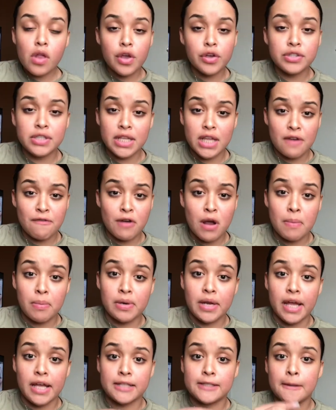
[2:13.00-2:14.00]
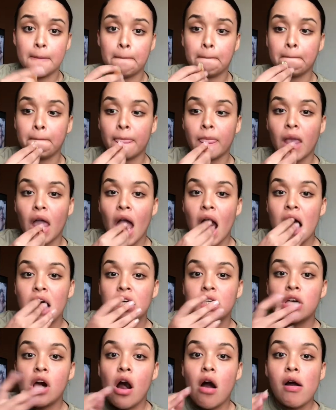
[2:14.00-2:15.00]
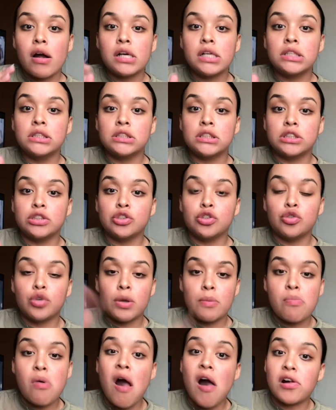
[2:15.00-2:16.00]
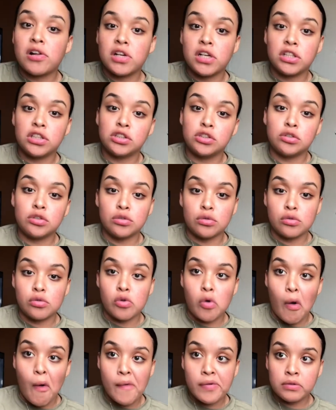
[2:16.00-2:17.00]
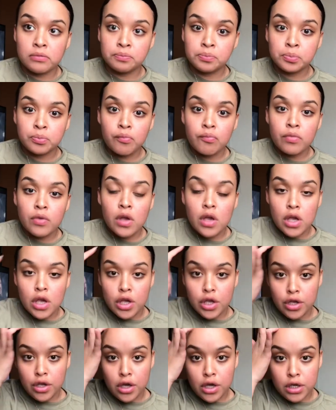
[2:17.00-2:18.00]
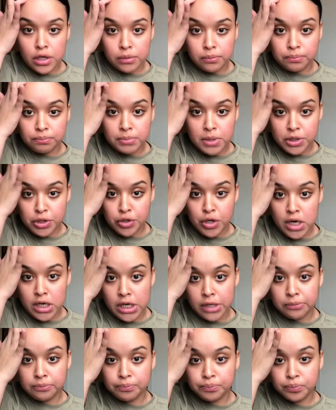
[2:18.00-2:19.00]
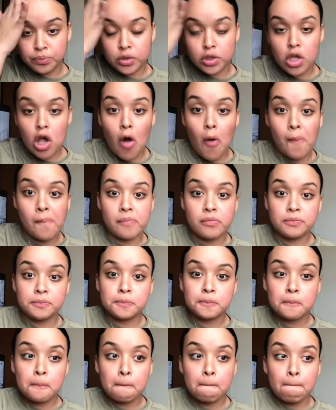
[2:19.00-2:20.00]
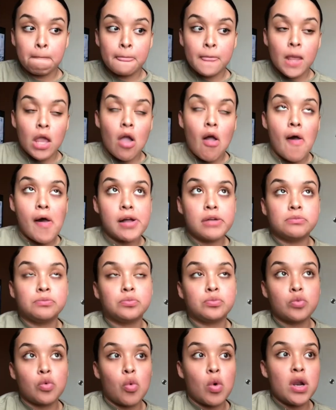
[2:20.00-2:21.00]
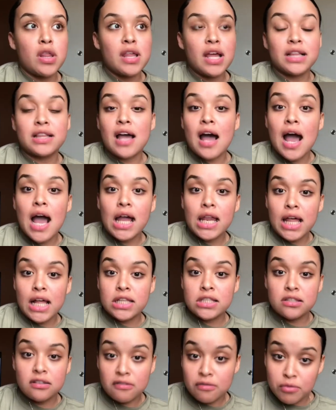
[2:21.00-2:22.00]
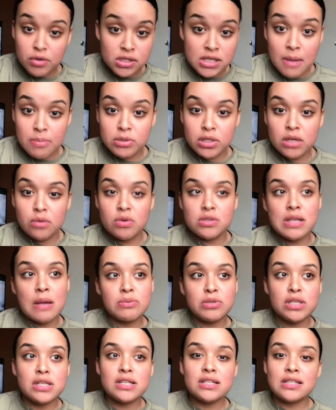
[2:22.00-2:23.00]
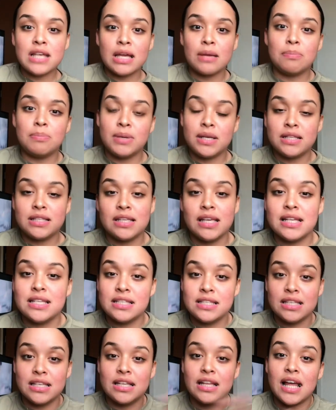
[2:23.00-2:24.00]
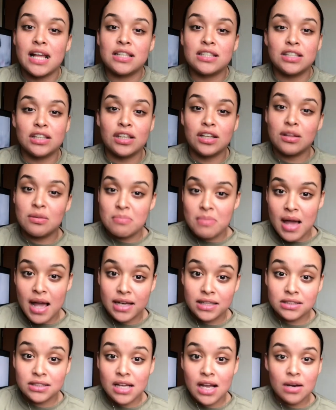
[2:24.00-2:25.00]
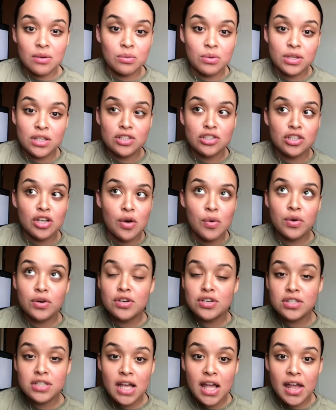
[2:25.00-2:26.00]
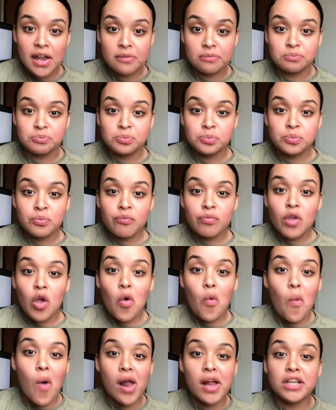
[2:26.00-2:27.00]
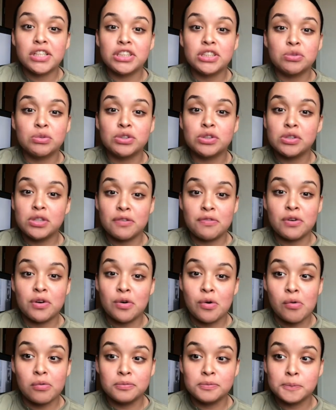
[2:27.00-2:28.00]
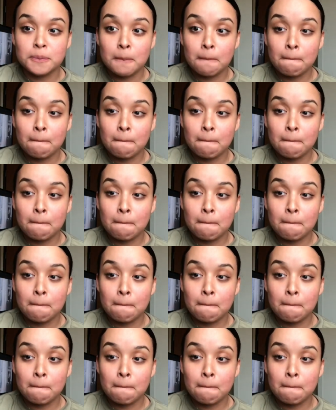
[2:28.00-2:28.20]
you stay there for a couple days, and then you in process to basic training. So one of like the highlights of reception is like PTSD, like to the max. I really don't understand why that shit was so difficult.